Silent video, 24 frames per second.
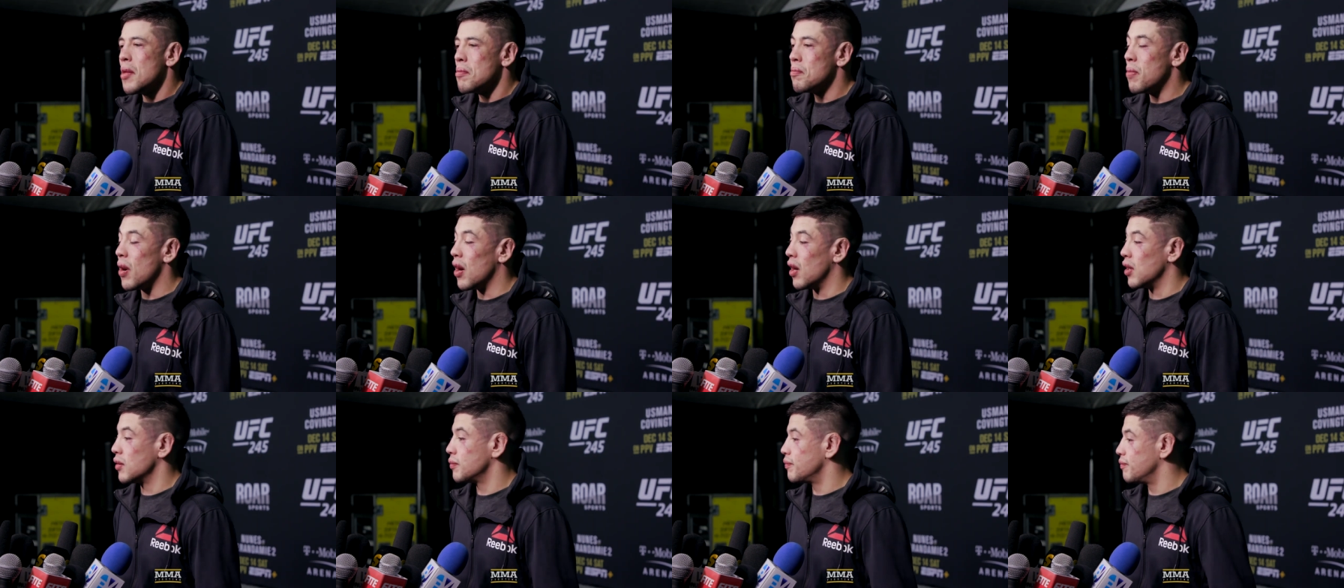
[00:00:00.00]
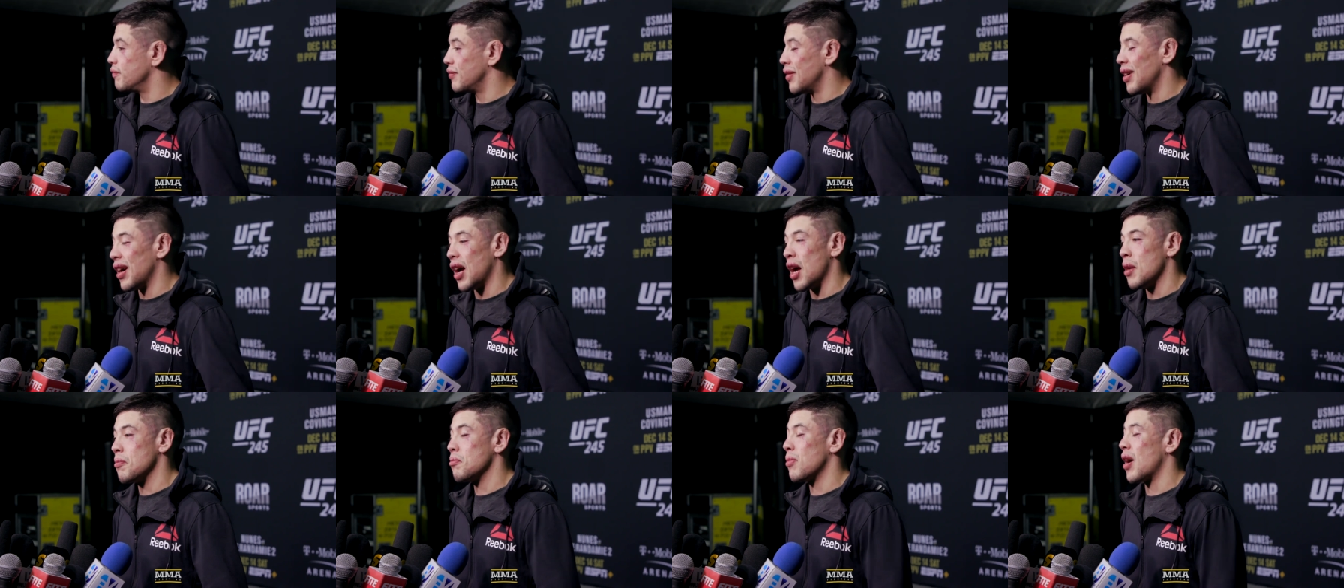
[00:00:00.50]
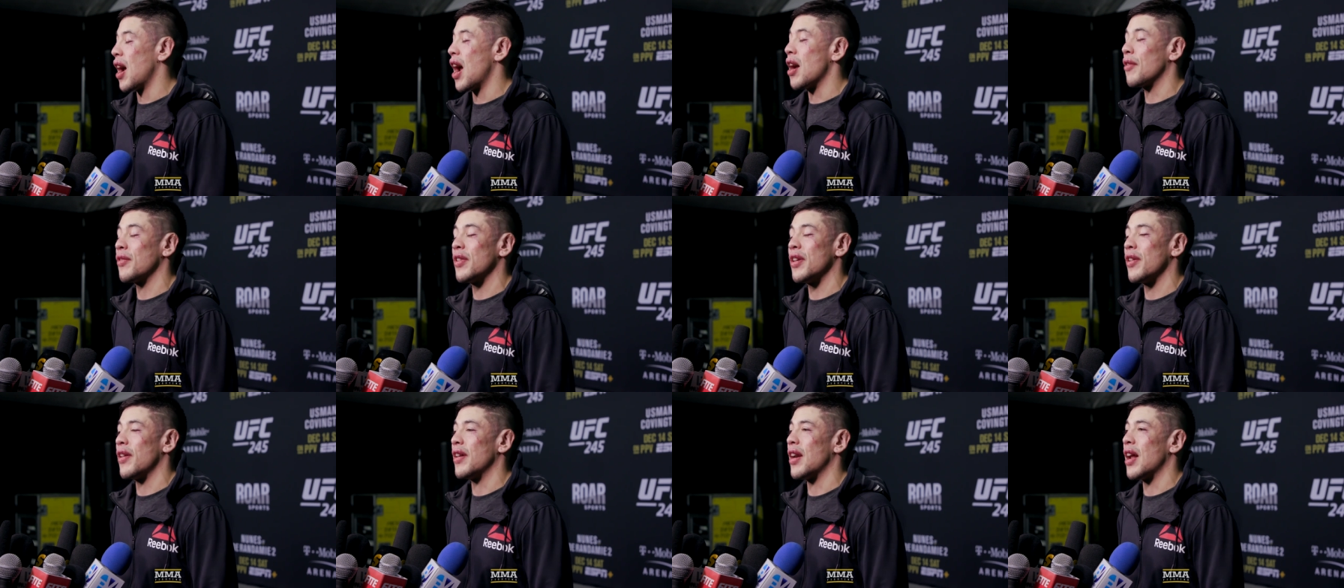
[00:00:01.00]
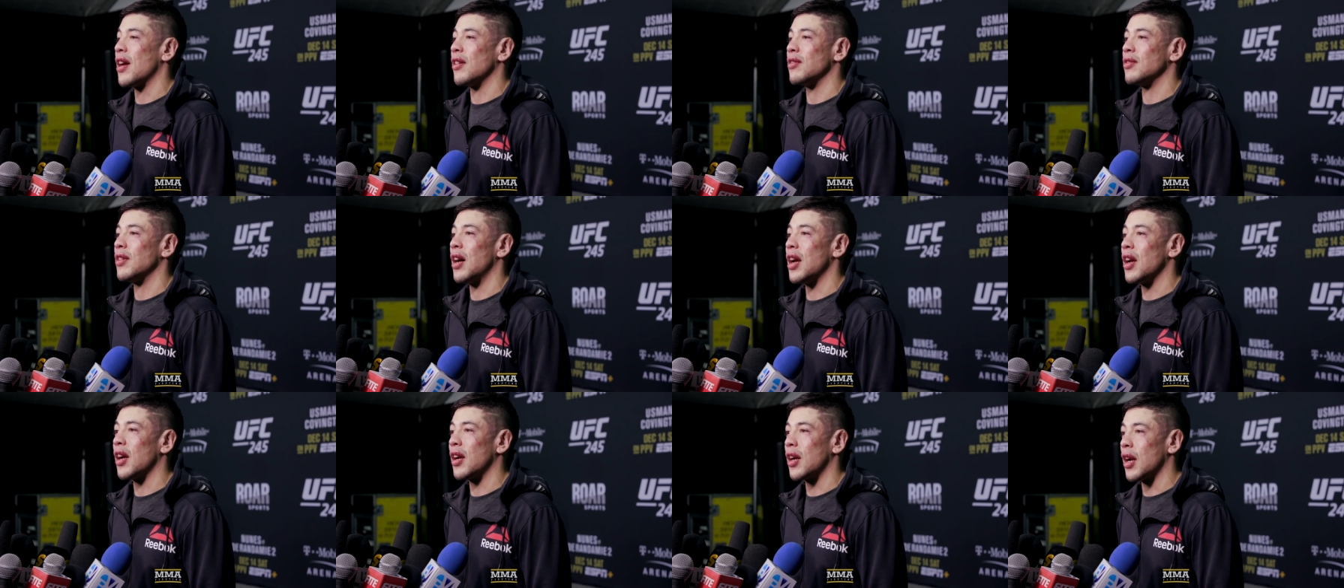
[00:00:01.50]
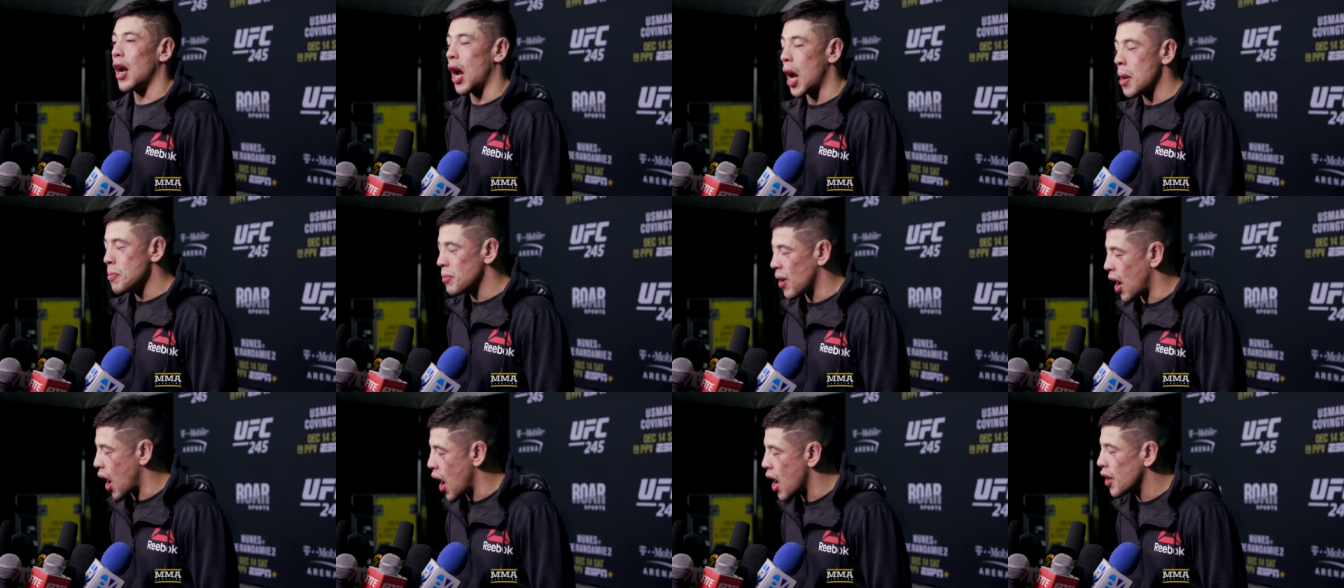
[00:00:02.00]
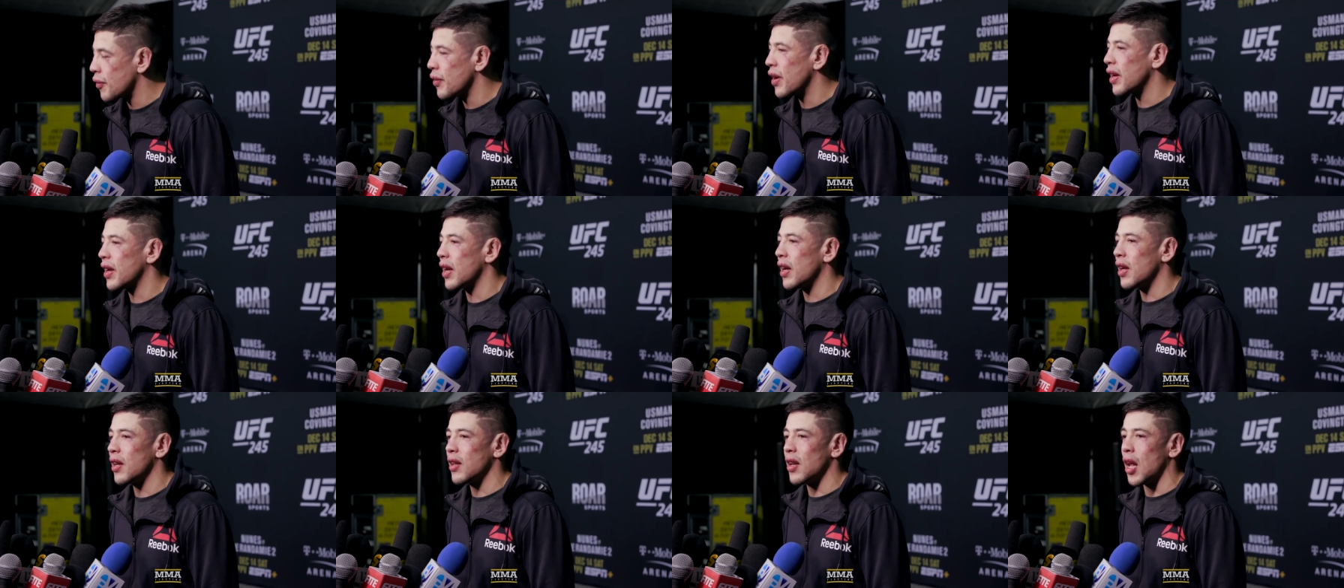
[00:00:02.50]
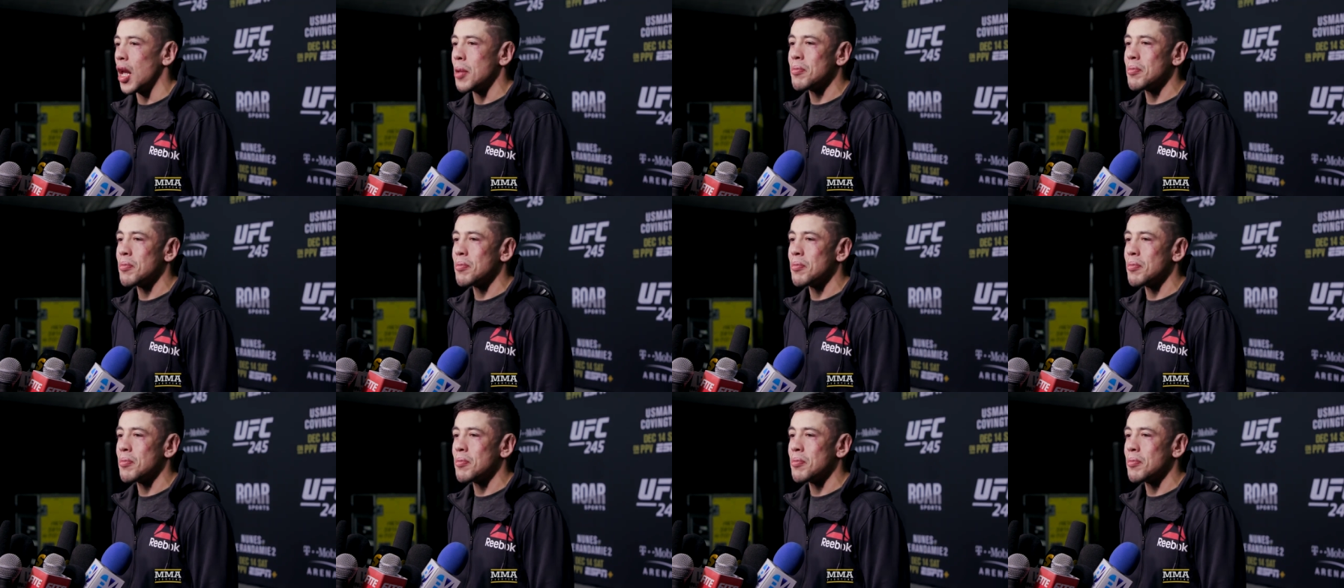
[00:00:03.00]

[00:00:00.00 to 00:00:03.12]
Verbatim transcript: But I'm hungry right now. I, I'm hungry again.